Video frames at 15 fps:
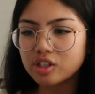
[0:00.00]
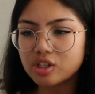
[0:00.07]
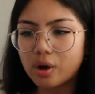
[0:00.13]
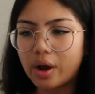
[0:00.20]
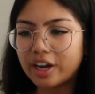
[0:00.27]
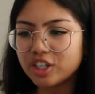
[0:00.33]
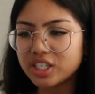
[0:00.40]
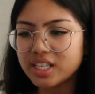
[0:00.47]
So
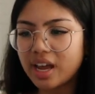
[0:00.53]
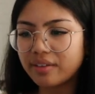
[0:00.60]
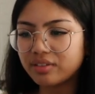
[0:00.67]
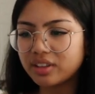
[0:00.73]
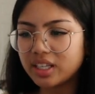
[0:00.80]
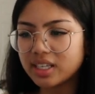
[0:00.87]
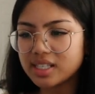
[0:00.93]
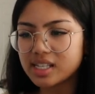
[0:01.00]
I just have
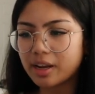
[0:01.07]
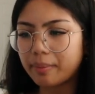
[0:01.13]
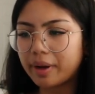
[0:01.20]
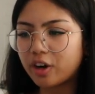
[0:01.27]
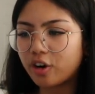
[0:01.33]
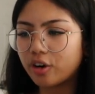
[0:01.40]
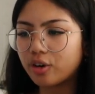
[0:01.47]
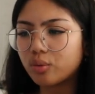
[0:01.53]
things like my
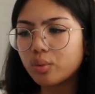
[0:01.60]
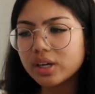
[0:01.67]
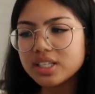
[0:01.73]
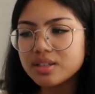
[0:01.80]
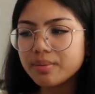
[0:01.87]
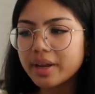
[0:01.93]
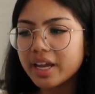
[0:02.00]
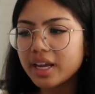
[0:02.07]
current
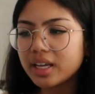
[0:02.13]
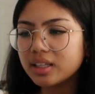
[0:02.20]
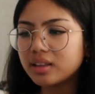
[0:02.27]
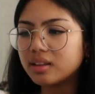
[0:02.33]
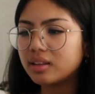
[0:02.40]
resume,